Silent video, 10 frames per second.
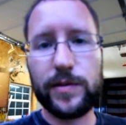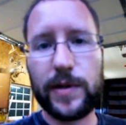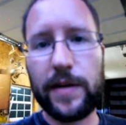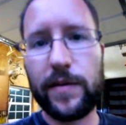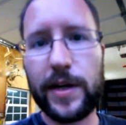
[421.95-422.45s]
or
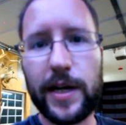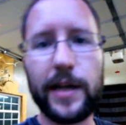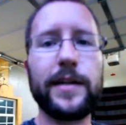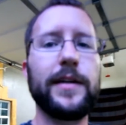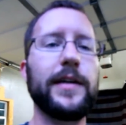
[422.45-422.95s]
whatever at
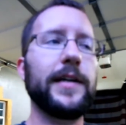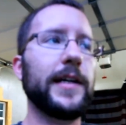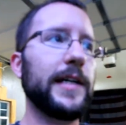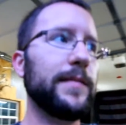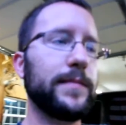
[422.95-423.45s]
night.
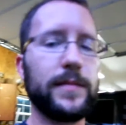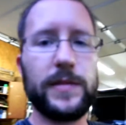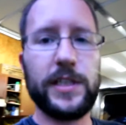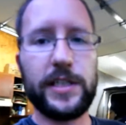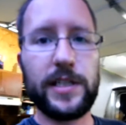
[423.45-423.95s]

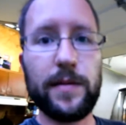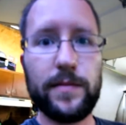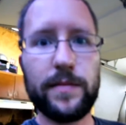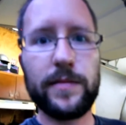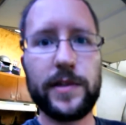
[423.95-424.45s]
Just
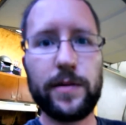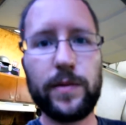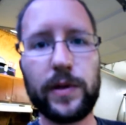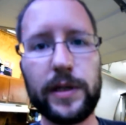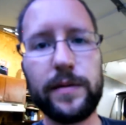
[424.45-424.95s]
something to
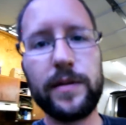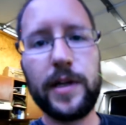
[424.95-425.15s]
really